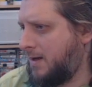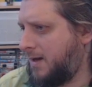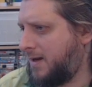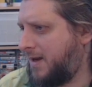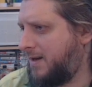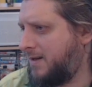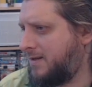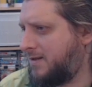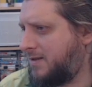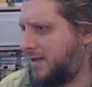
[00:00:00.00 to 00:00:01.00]
Again, it
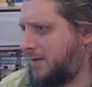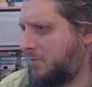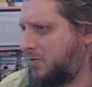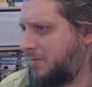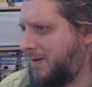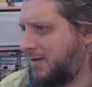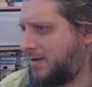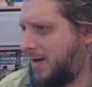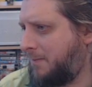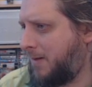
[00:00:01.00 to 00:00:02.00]
seems to be the
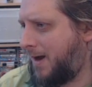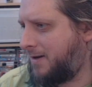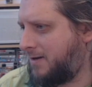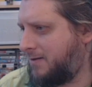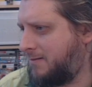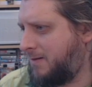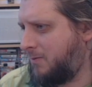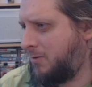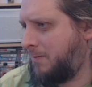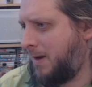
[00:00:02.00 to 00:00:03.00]
same pattern.
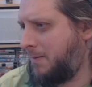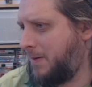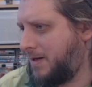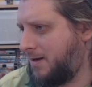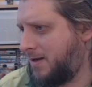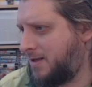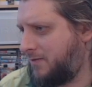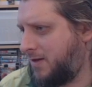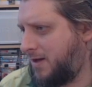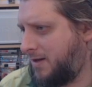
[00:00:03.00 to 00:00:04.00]
It would have maybe been nice
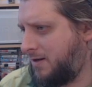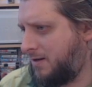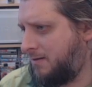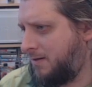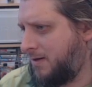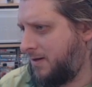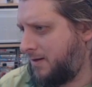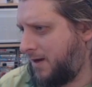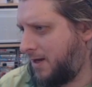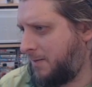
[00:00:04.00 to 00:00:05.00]
if the
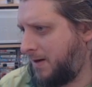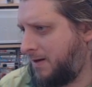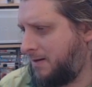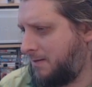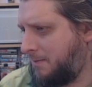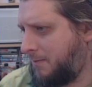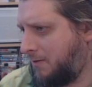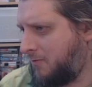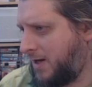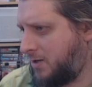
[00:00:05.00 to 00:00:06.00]
enemy
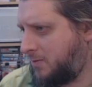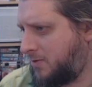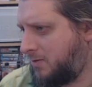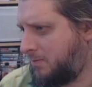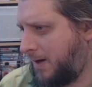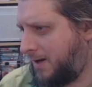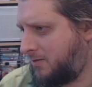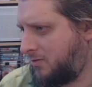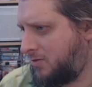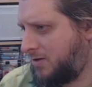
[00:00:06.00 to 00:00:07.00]
arrangements and
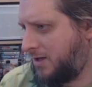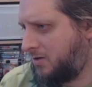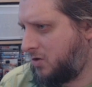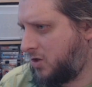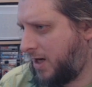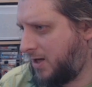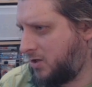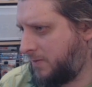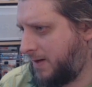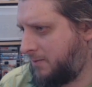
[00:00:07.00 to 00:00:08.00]
patterns did
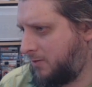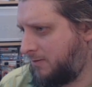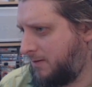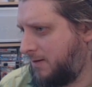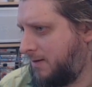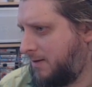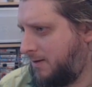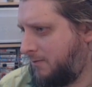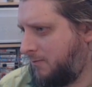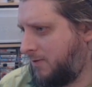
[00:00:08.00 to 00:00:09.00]
change a bit, but
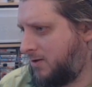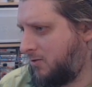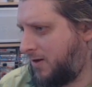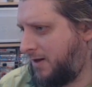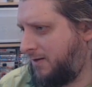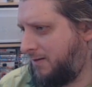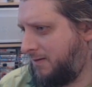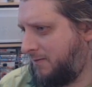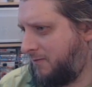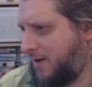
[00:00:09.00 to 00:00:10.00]
we're
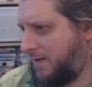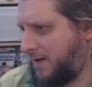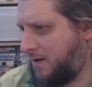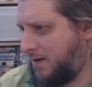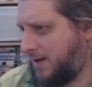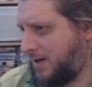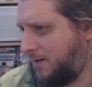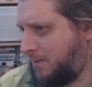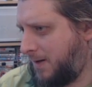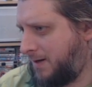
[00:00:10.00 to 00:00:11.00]
talking very early
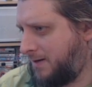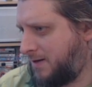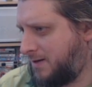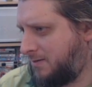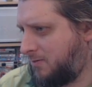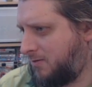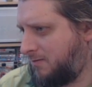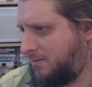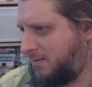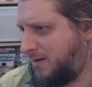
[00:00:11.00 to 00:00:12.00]
now. I mean, this is what,
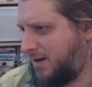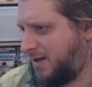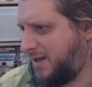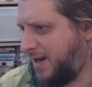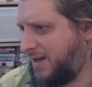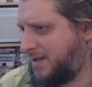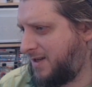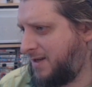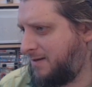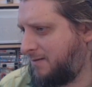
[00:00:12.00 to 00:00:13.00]

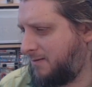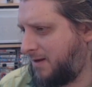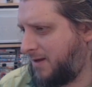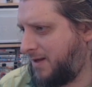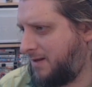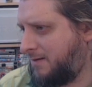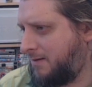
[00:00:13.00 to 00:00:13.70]
1980, I think?